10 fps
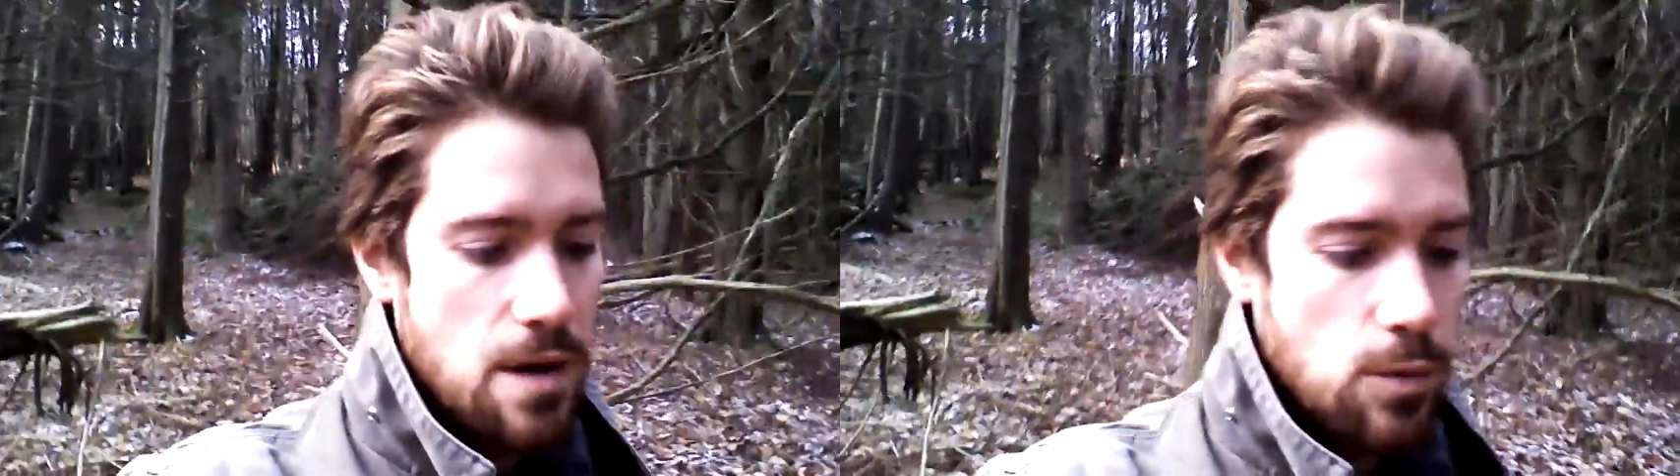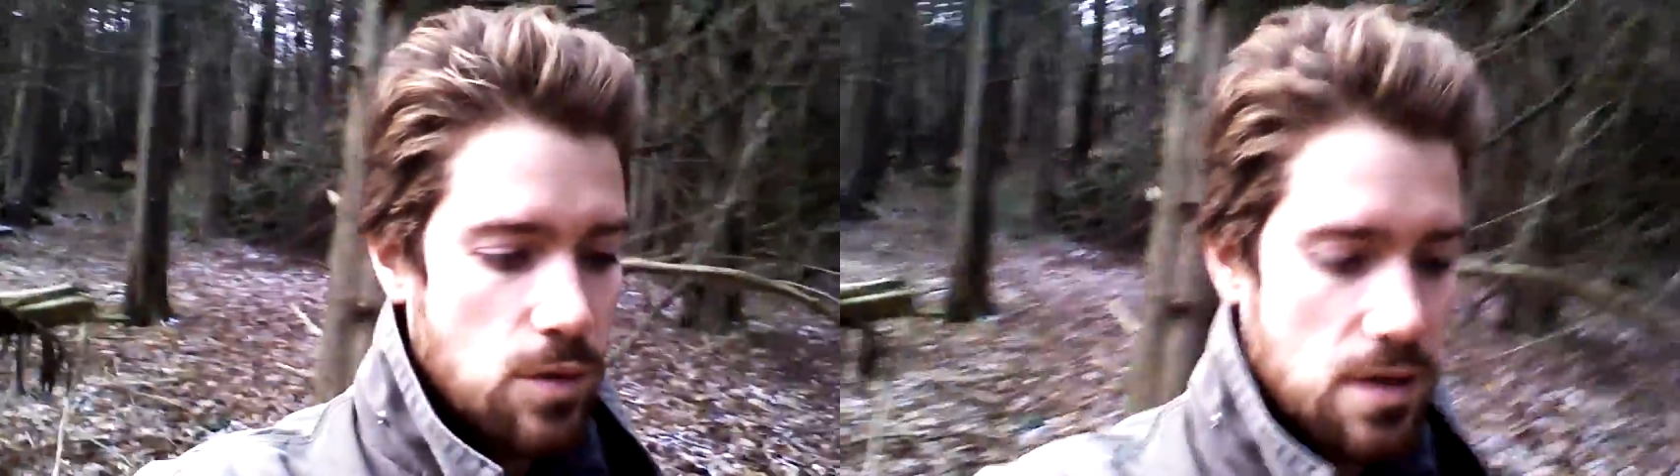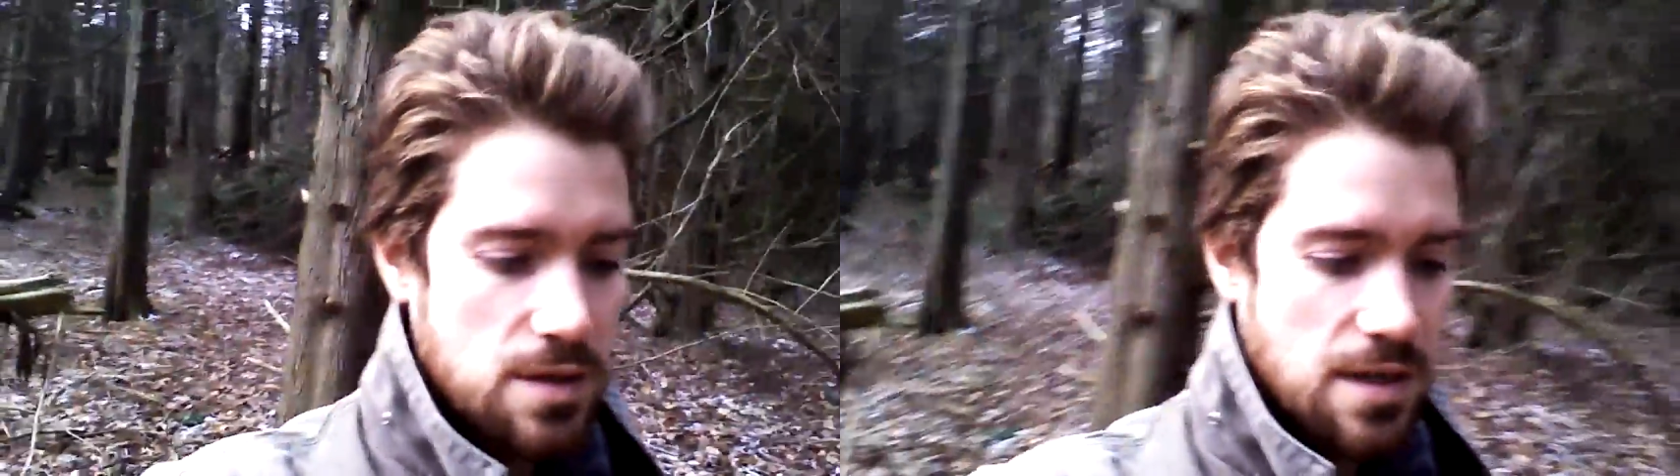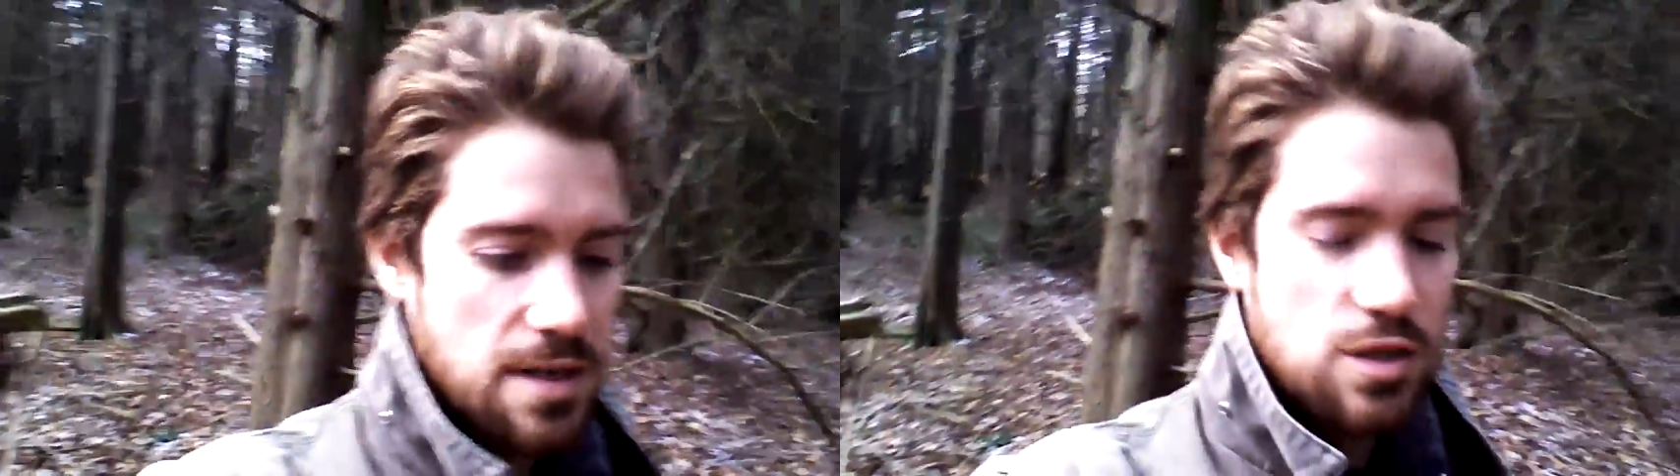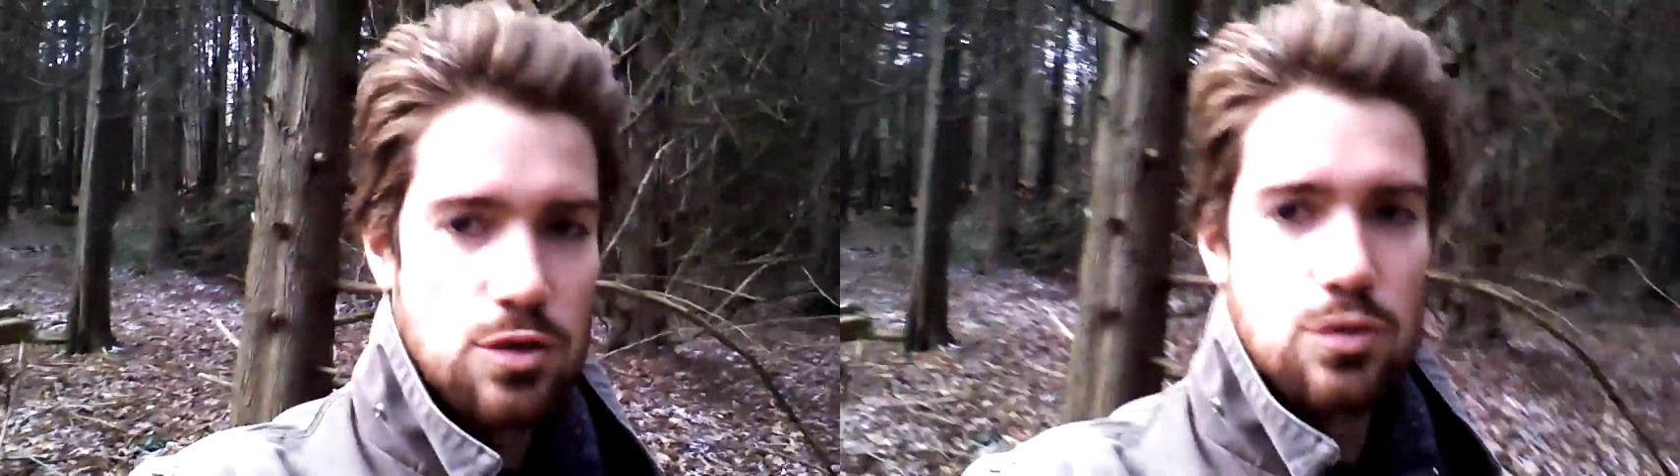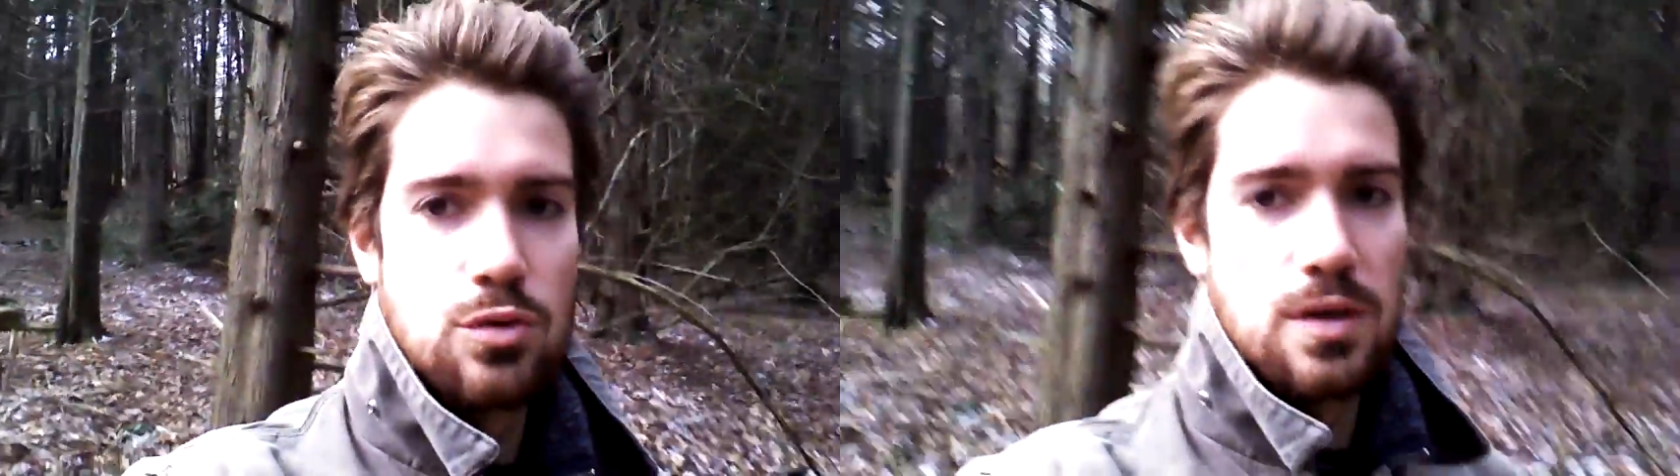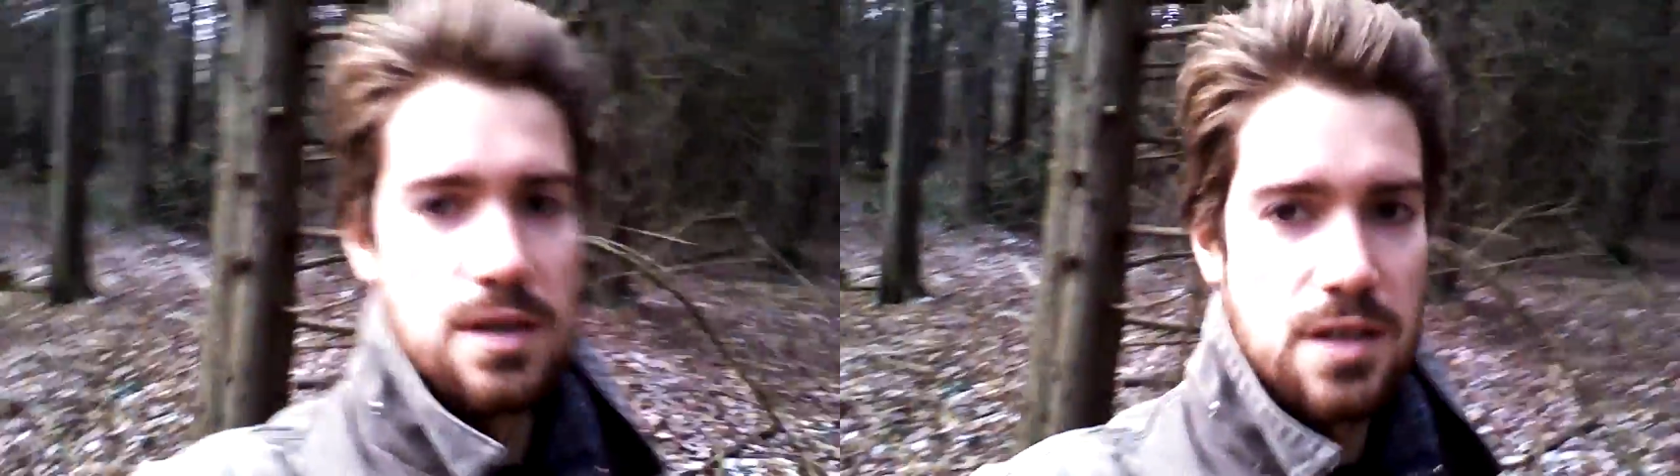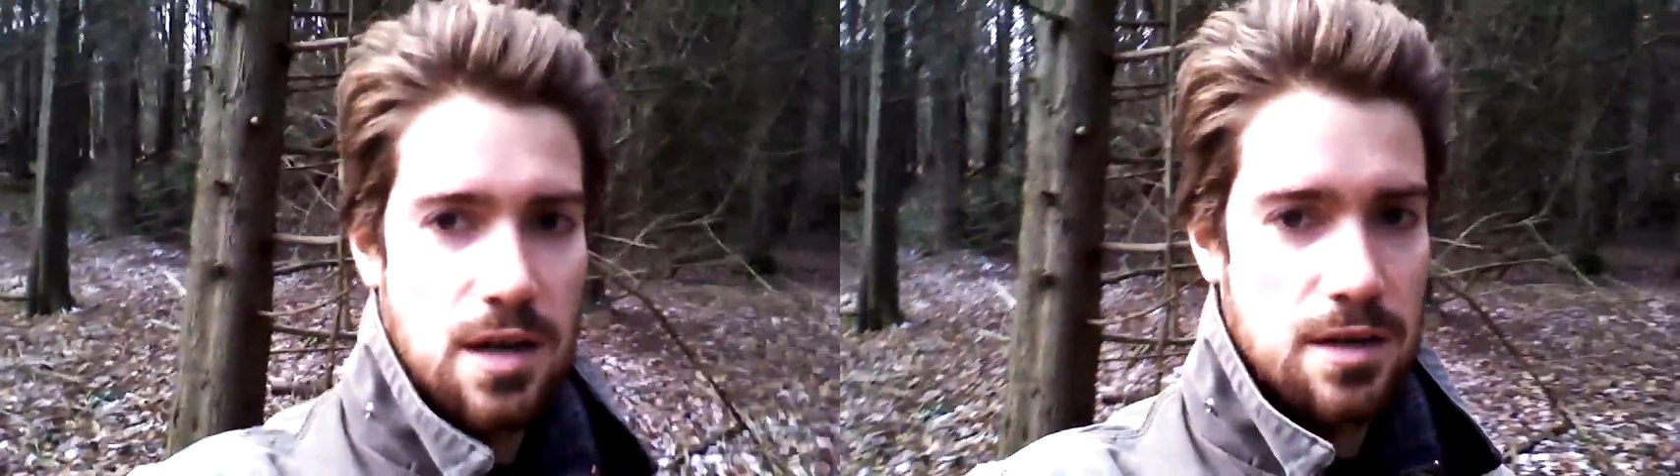what it is I do and
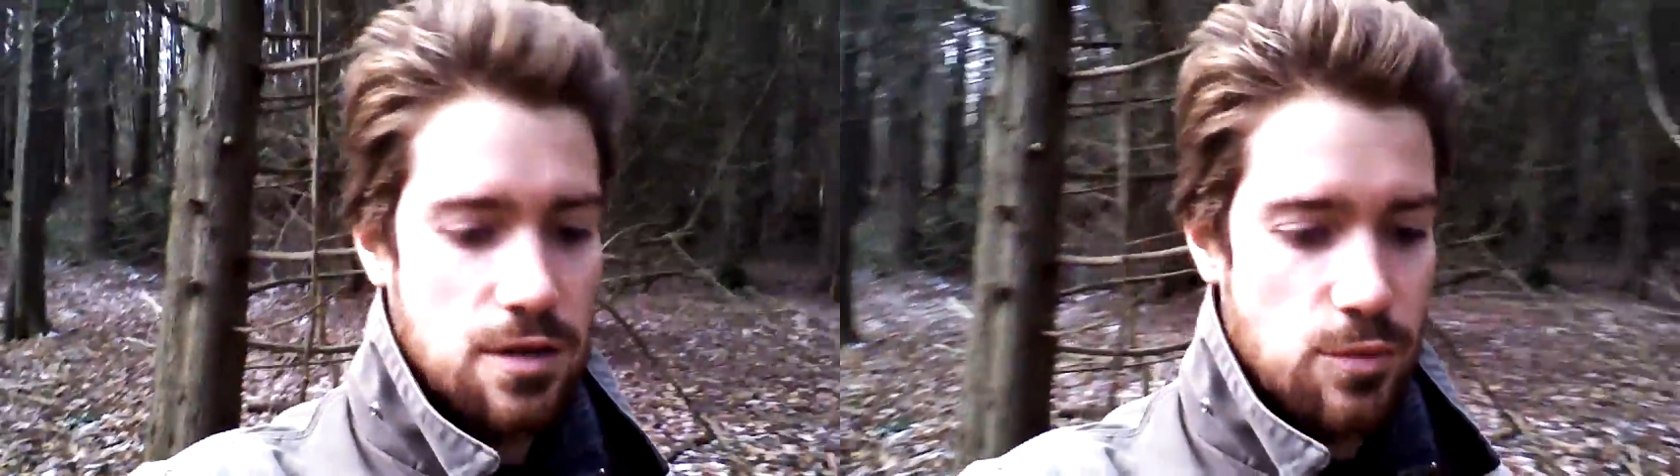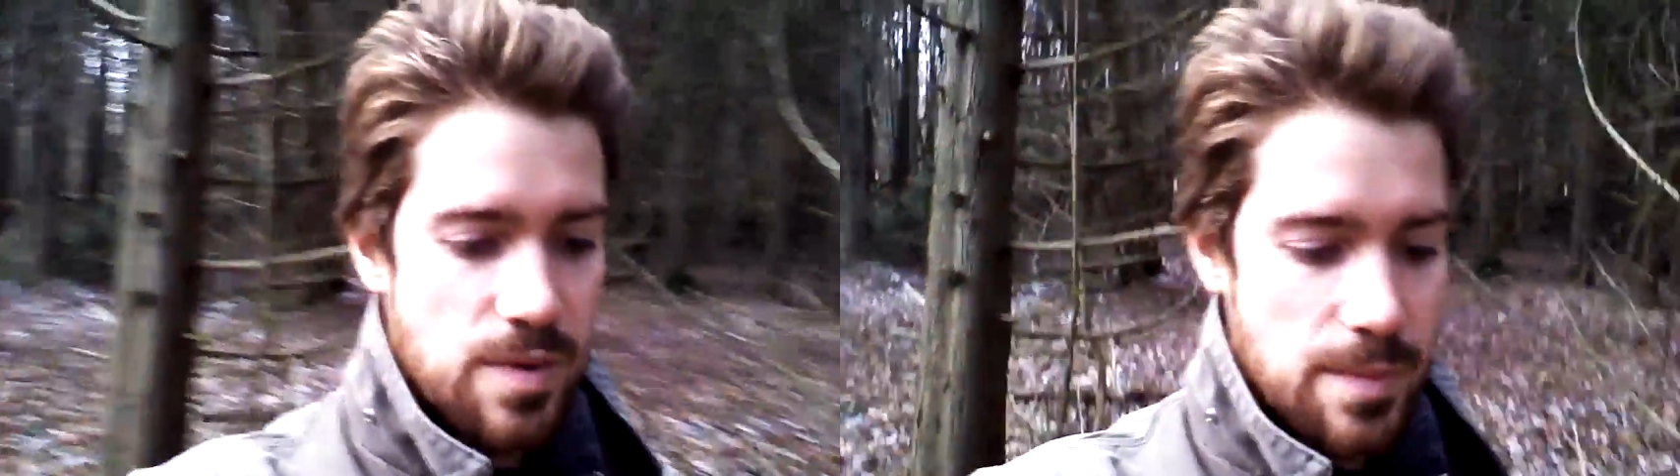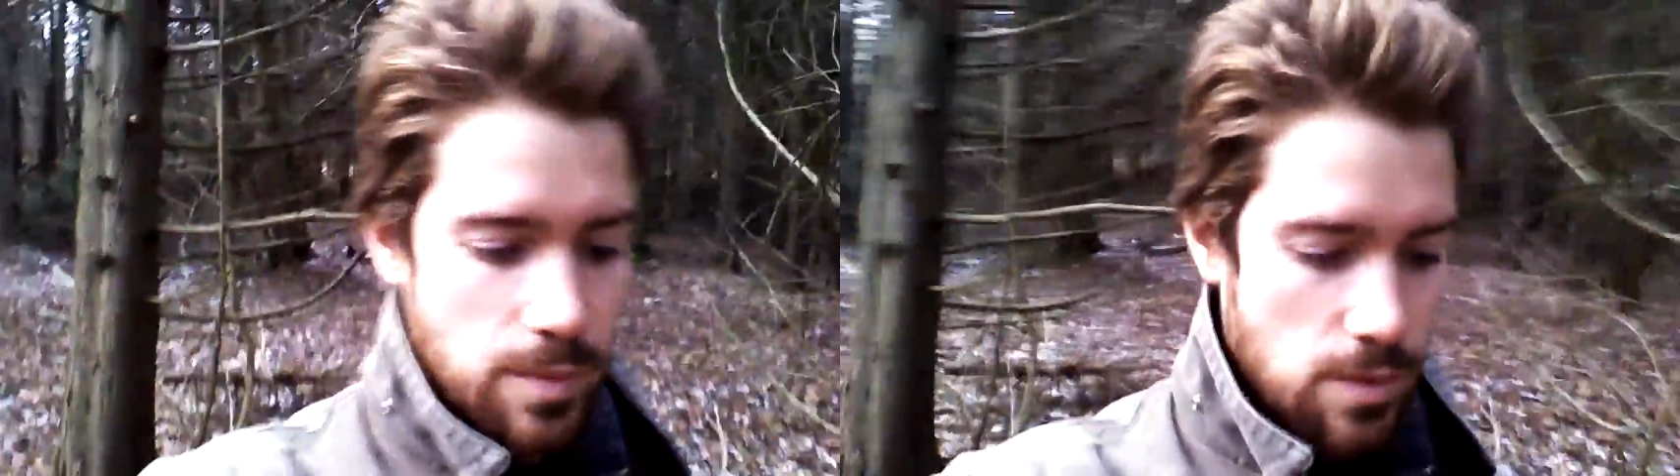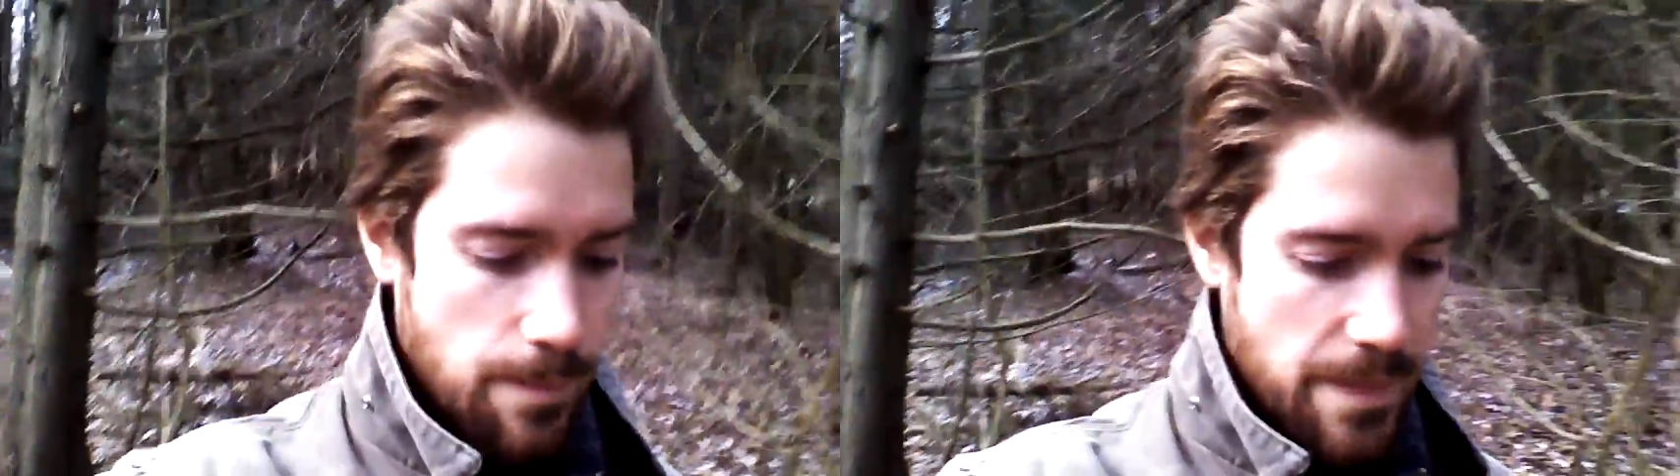talking to you people,